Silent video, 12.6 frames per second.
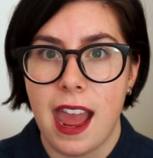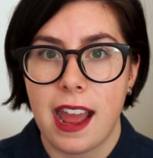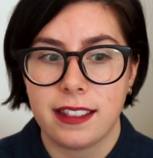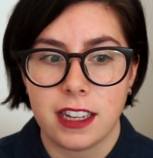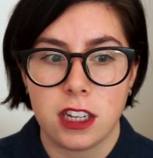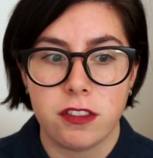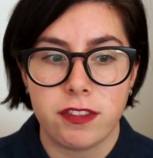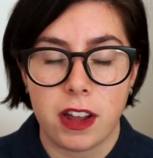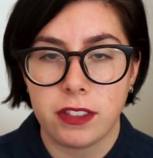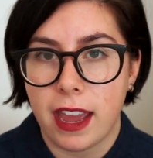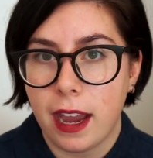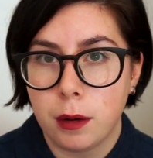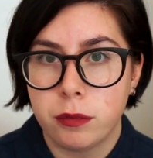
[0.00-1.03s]
and that you
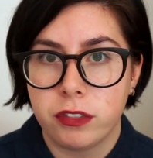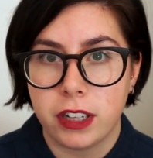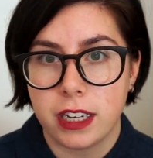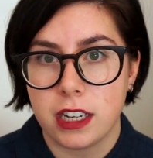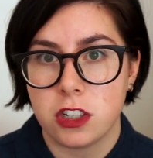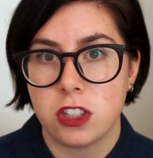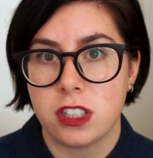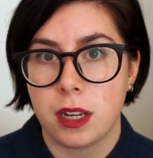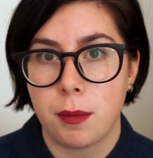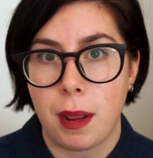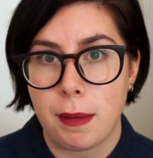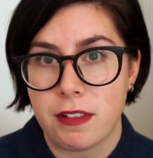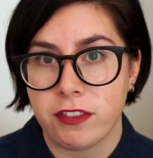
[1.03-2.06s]
found that helpful and interesting
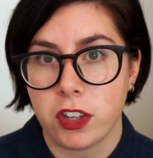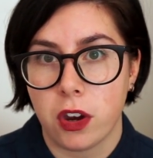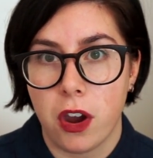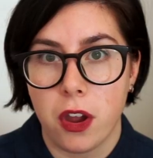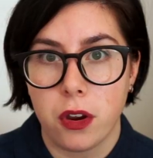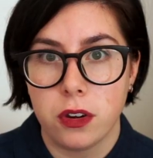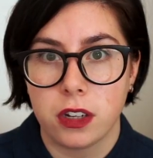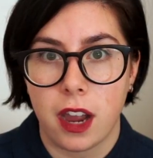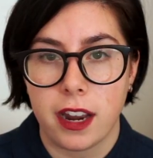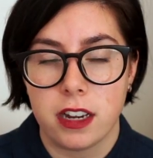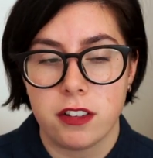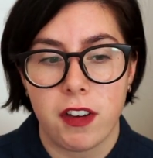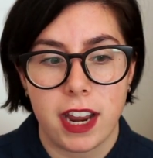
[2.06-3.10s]
maybe for your own
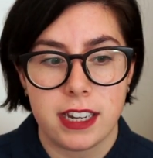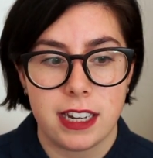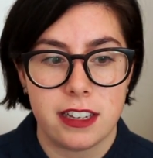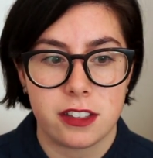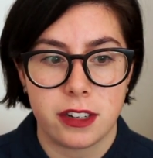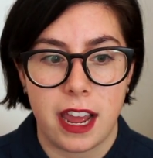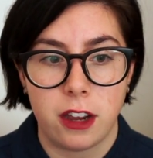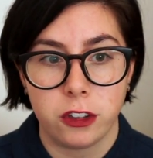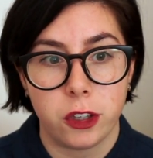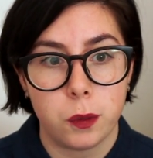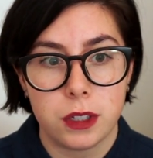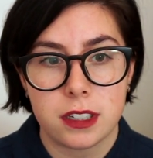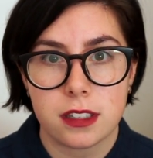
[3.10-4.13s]
kind of ideas on how
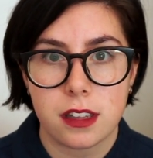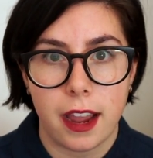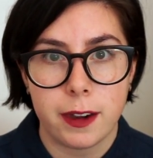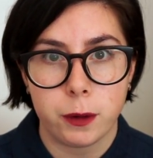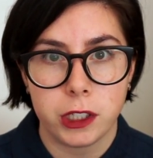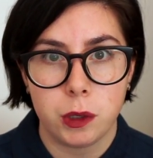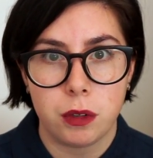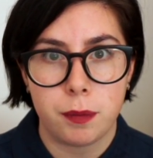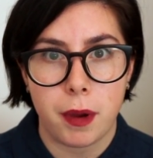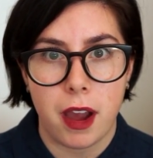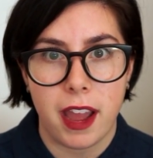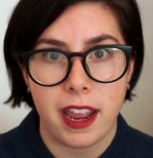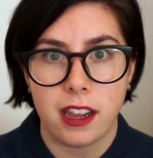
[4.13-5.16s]
you would decide what you would
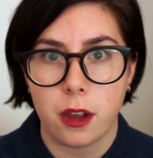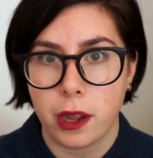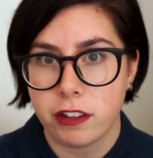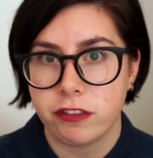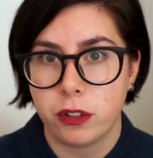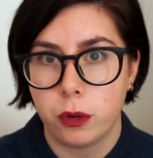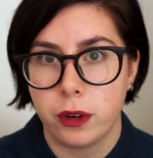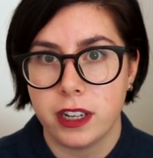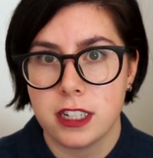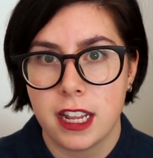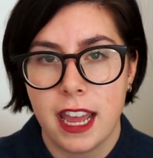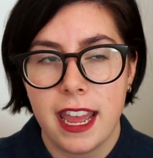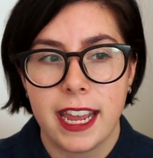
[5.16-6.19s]
buy going forward.